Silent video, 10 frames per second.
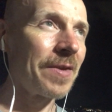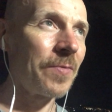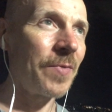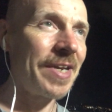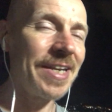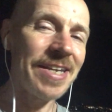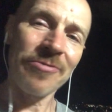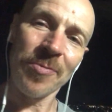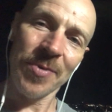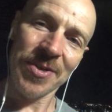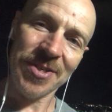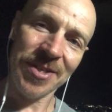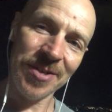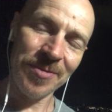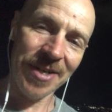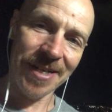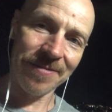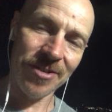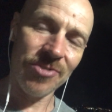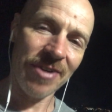We need different words to do that,
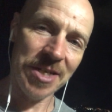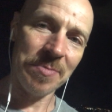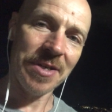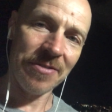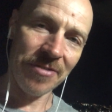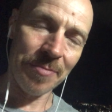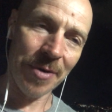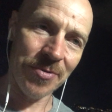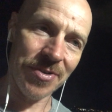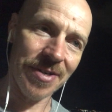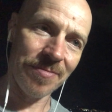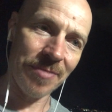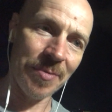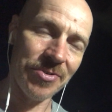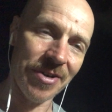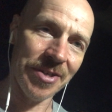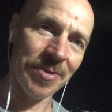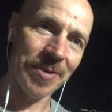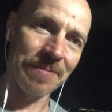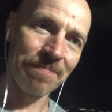to transmit different emotion when we're trying to
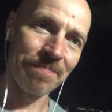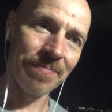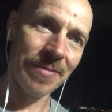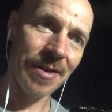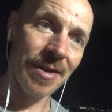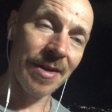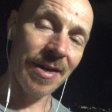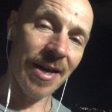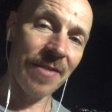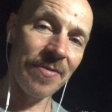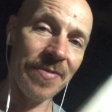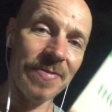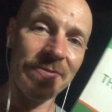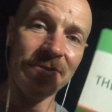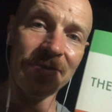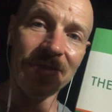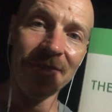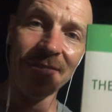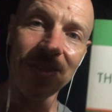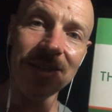do it. And
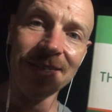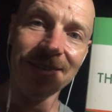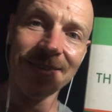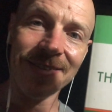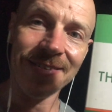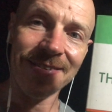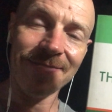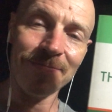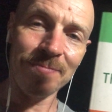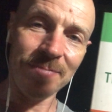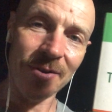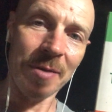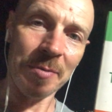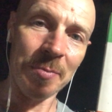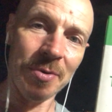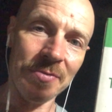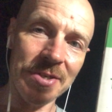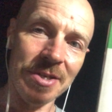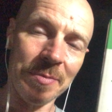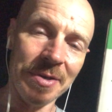this type of book,
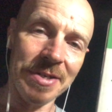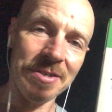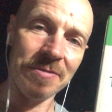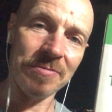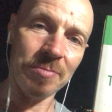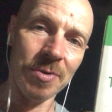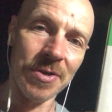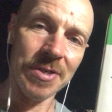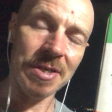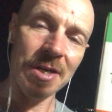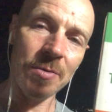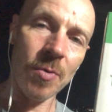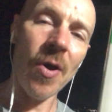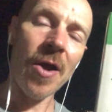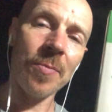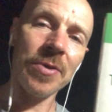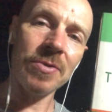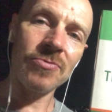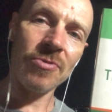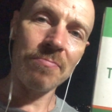this type of list of words, will help
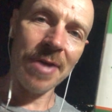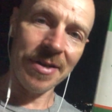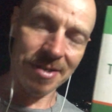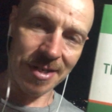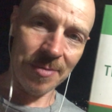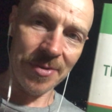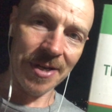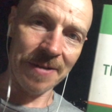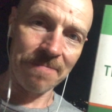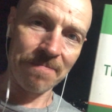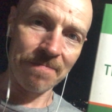you tremendously with that.